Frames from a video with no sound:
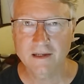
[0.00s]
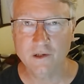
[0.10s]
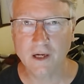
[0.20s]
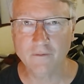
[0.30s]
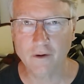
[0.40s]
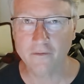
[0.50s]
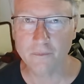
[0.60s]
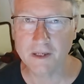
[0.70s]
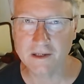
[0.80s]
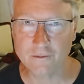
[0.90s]
You have all the
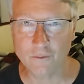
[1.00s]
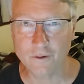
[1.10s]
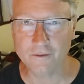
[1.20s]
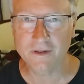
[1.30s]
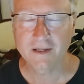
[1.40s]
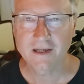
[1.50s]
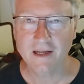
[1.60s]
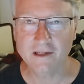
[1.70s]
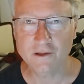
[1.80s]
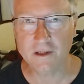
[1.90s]
money in the world.
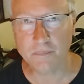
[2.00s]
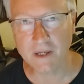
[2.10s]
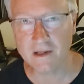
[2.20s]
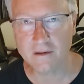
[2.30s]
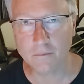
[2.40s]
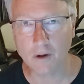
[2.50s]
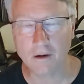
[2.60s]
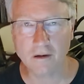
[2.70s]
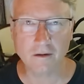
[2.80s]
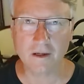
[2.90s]
And you're going to pay them
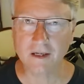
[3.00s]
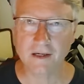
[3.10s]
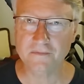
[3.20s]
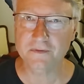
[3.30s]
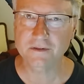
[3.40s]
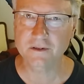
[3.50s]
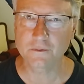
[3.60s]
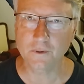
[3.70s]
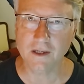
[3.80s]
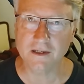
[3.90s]
all off
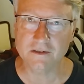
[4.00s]
to